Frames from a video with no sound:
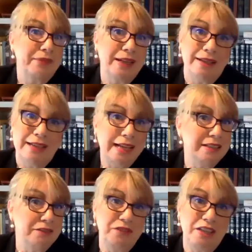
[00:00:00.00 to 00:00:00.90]

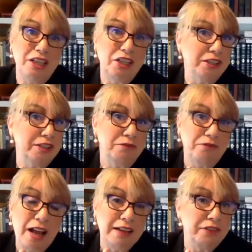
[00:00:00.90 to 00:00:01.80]
end of year,
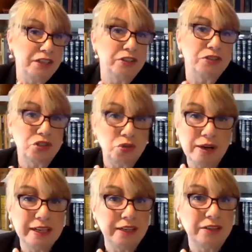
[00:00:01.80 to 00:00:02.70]
5 years,
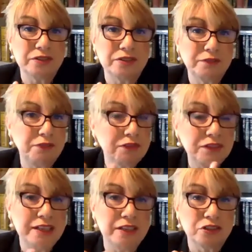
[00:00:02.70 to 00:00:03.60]
20 years,
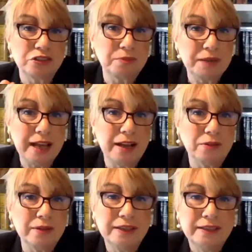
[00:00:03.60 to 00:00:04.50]
50 years from now.